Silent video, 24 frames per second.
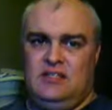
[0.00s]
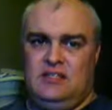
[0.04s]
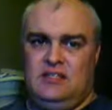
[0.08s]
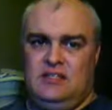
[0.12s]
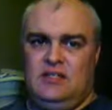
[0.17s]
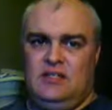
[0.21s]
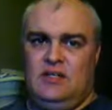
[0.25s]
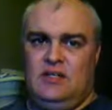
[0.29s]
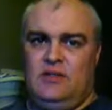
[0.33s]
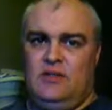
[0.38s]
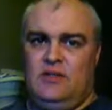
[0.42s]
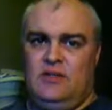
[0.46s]

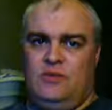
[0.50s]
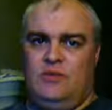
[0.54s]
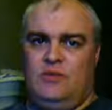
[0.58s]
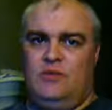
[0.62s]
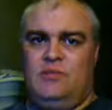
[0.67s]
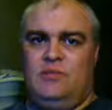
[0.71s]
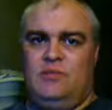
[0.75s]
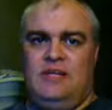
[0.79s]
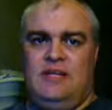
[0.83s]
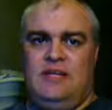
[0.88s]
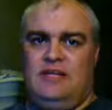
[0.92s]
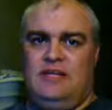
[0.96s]
so there
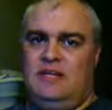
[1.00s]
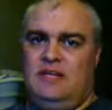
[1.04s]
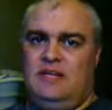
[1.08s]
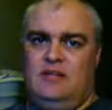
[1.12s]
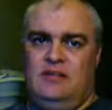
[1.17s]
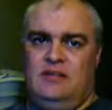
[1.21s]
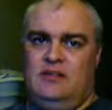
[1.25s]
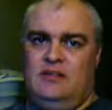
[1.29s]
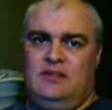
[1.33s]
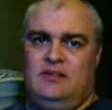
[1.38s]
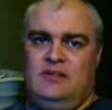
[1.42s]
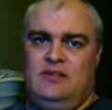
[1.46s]
won't be any
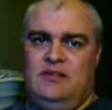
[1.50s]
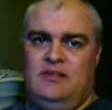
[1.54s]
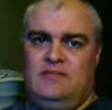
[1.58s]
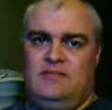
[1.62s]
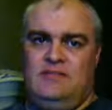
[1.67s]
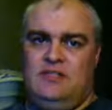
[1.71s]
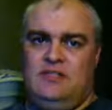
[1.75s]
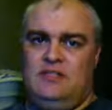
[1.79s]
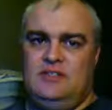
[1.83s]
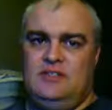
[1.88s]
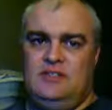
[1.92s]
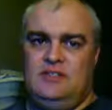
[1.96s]

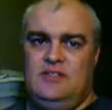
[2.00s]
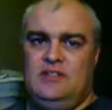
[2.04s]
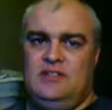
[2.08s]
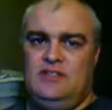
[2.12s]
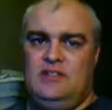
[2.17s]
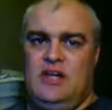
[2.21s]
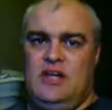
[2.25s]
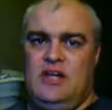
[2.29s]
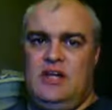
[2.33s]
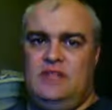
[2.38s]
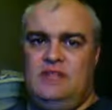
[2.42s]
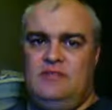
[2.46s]
nifty
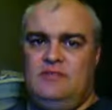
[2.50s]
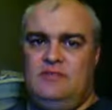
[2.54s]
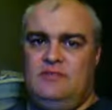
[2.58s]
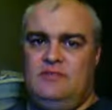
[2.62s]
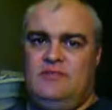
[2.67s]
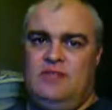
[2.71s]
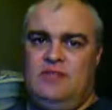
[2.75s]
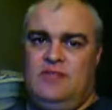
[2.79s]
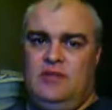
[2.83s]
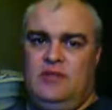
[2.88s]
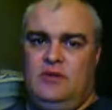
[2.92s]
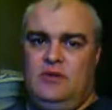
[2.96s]
screenshots or
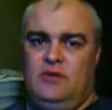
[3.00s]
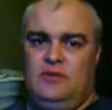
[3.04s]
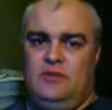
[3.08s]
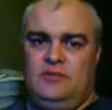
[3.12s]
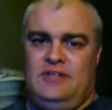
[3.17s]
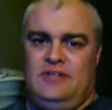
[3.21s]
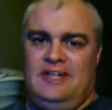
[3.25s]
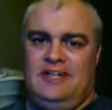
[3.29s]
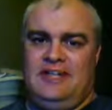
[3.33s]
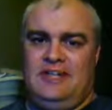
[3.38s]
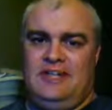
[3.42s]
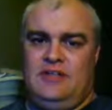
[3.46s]
video
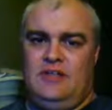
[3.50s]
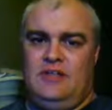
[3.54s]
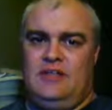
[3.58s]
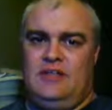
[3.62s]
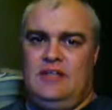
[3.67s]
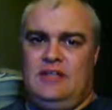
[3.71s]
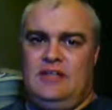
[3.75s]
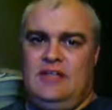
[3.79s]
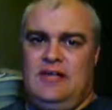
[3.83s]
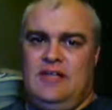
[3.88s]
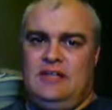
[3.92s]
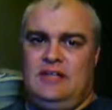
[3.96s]
or anything
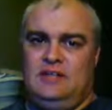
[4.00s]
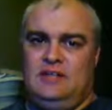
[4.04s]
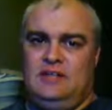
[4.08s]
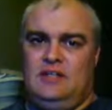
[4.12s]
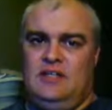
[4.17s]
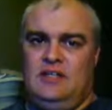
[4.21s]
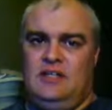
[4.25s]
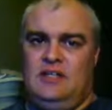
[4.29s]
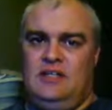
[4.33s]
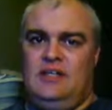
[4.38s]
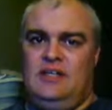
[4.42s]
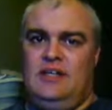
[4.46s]
like that
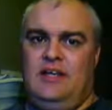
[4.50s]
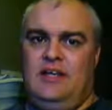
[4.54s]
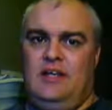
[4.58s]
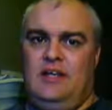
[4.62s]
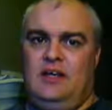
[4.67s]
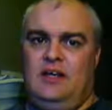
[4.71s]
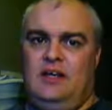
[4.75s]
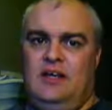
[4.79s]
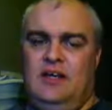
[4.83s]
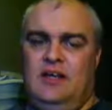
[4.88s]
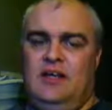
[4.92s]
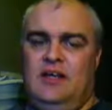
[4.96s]
cut into
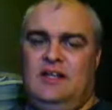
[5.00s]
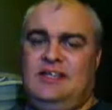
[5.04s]
here.